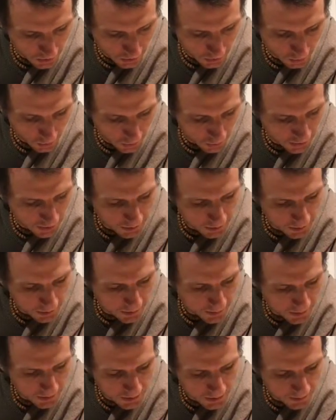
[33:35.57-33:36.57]
All
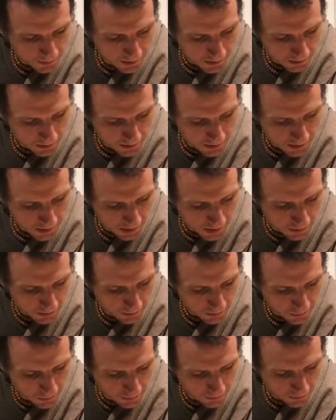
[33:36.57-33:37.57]
inauspicious matters are
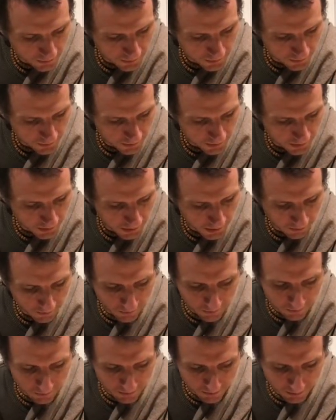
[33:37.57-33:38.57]
removed from the path
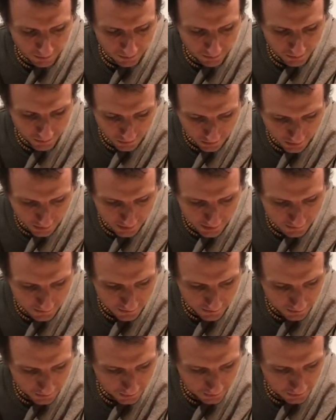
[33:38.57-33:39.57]
of a progressive
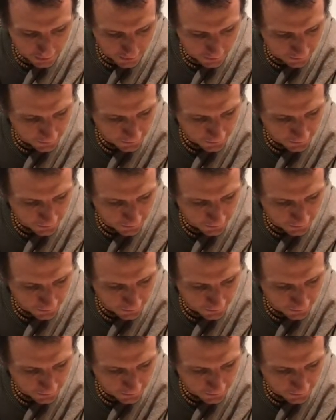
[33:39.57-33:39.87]
devotee.